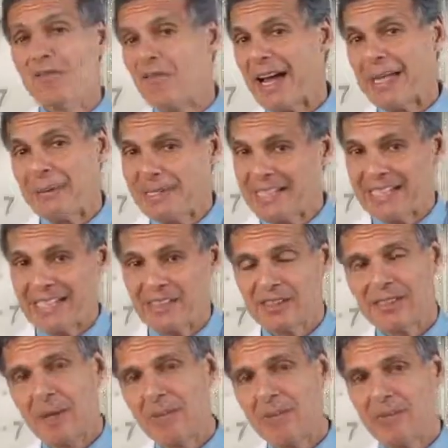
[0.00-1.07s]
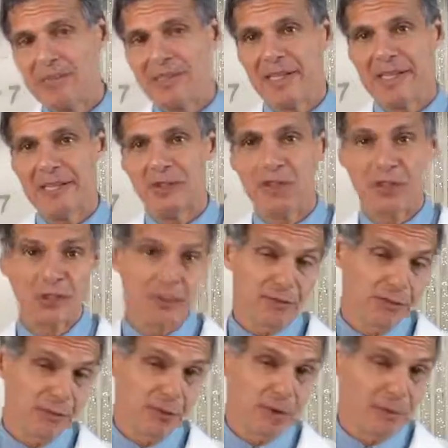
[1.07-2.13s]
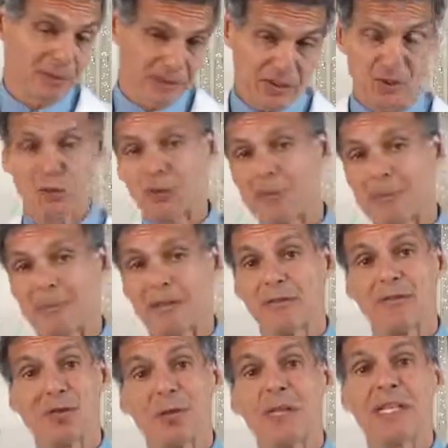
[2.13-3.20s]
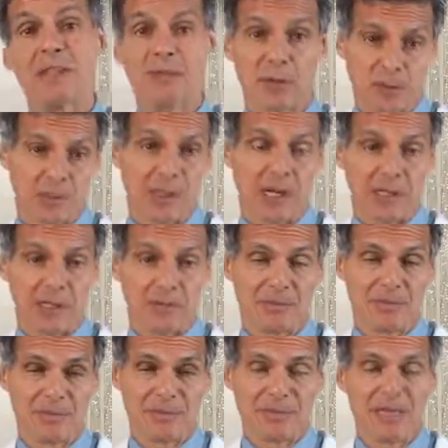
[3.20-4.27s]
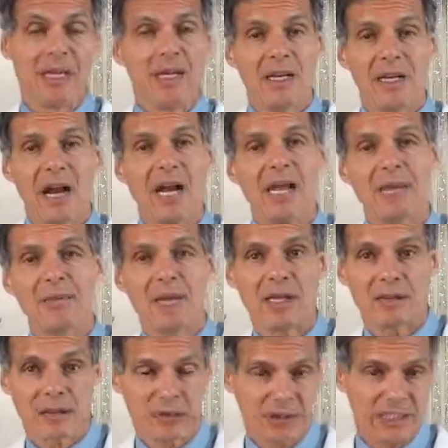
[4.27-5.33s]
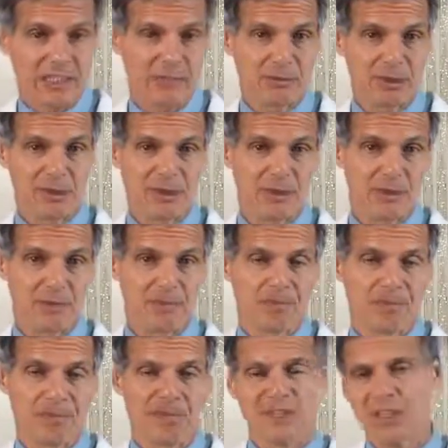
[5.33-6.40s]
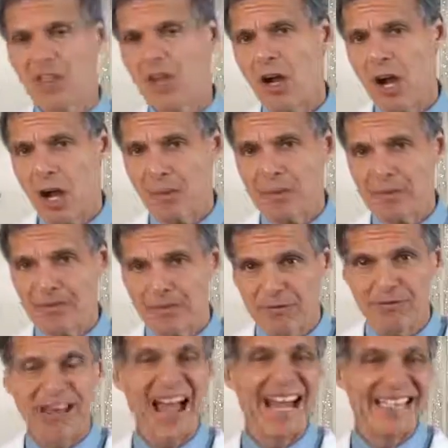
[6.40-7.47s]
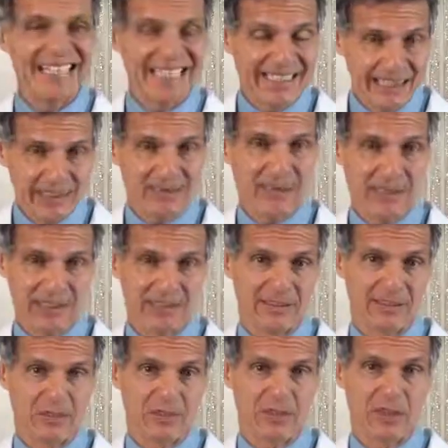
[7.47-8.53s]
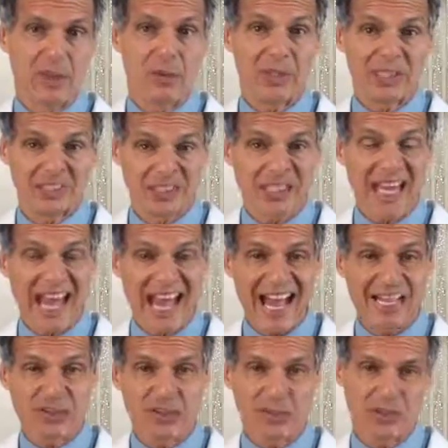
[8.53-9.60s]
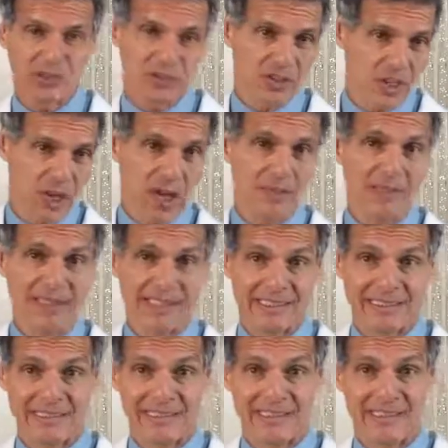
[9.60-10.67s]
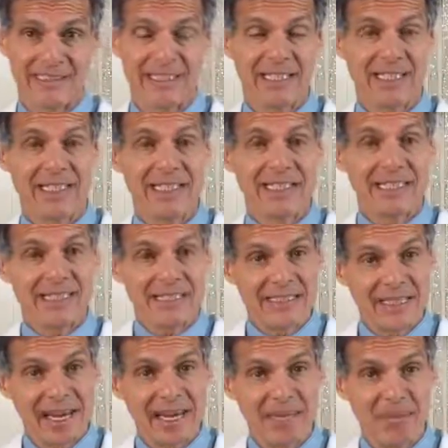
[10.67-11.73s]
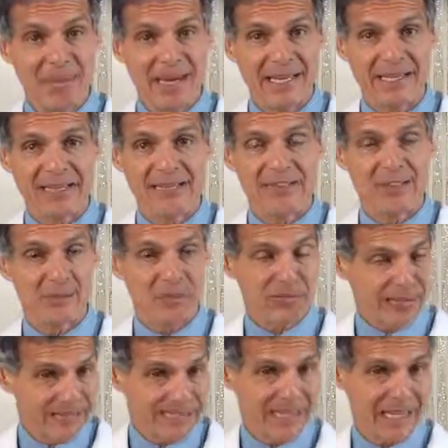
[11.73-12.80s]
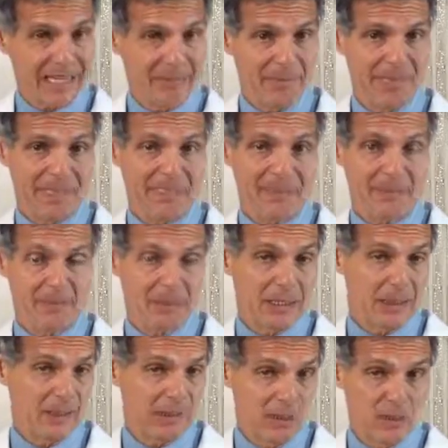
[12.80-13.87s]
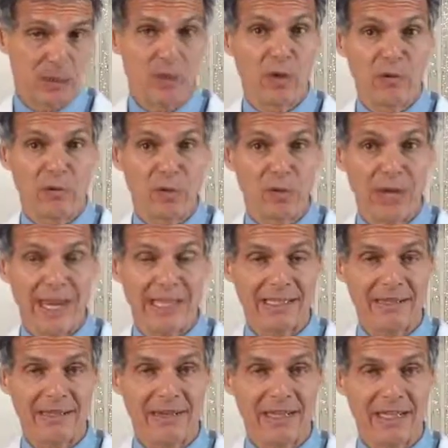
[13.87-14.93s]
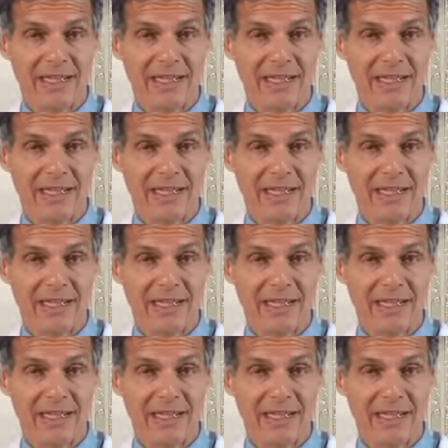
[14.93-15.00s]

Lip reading: Vitamin E supplementation confirmed as a treatment for liver problems. Hi, I'm Dr. James Meschino. There's a common fatty liver condition known as NASH, which is commonly seen in diabetics and pre-diabetics and people who are overweight.